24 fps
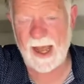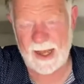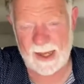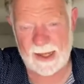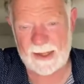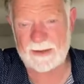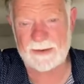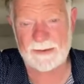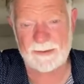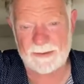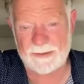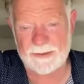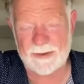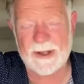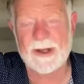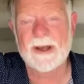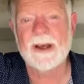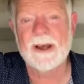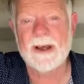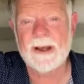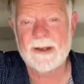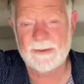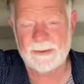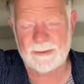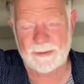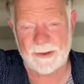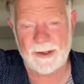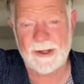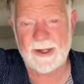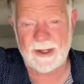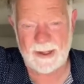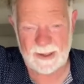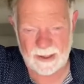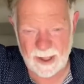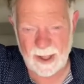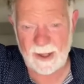as the
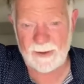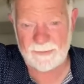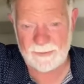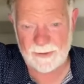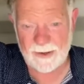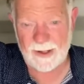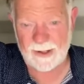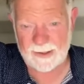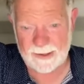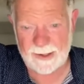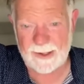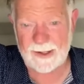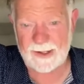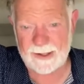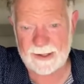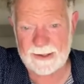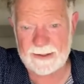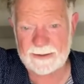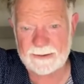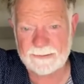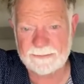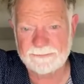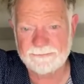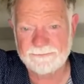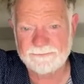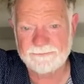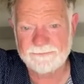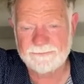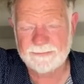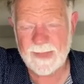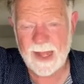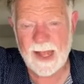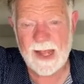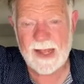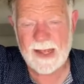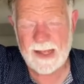city of the King?
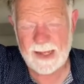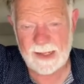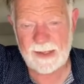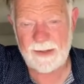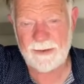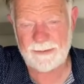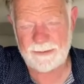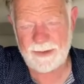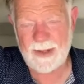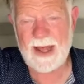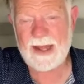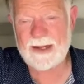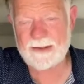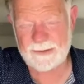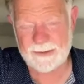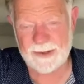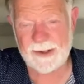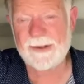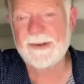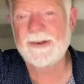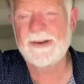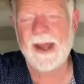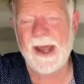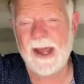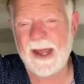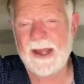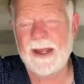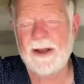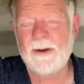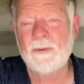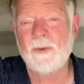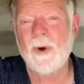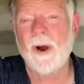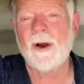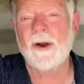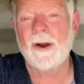Is that the day
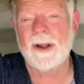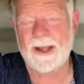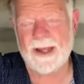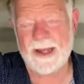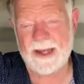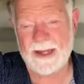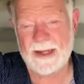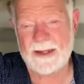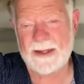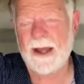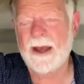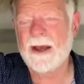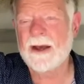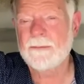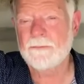where he